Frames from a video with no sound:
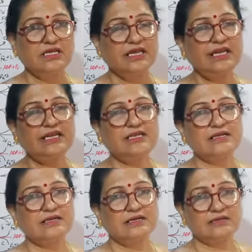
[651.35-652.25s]
It
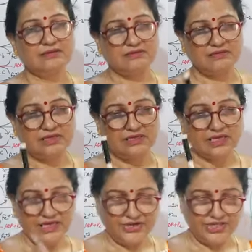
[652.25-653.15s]

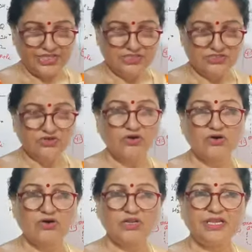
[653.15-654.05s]
contains
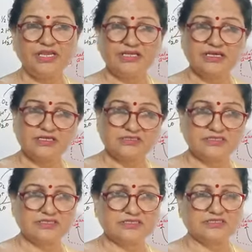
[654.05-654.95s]
or it
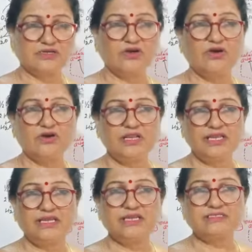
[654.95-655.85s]
consists or
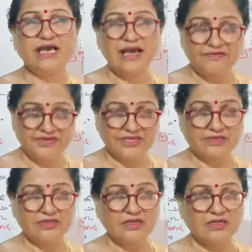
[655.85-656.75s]
it is having
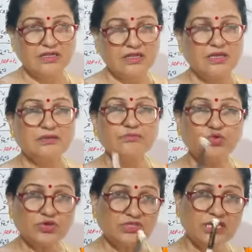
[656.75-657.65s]

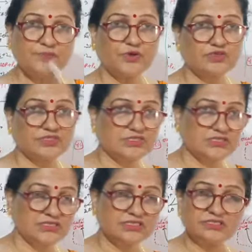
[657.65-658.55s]
both the
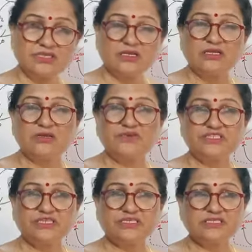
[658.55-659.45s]
processes which
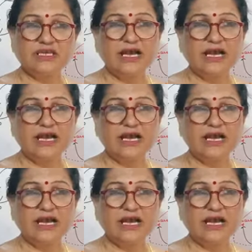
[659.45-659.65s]
is